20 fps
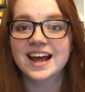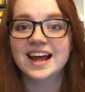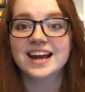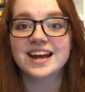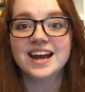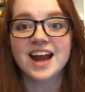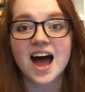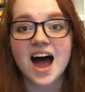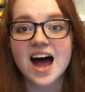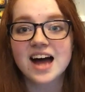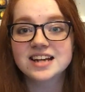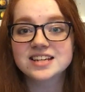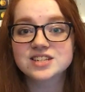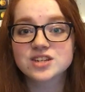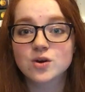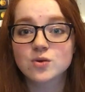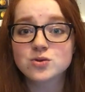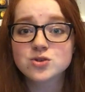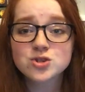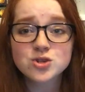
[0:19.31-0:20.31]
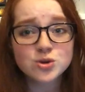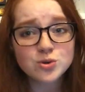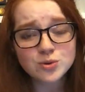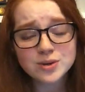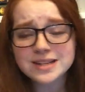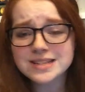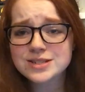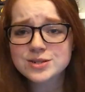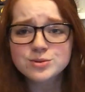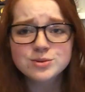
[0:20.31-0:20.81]
and not go too
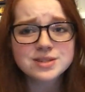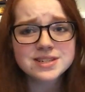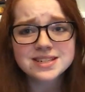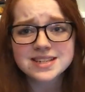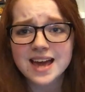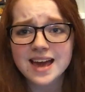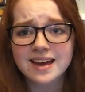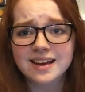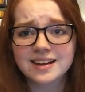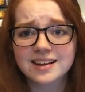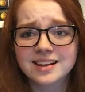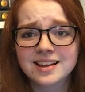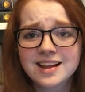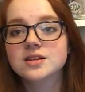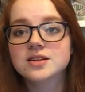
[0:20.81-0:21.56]
into detail.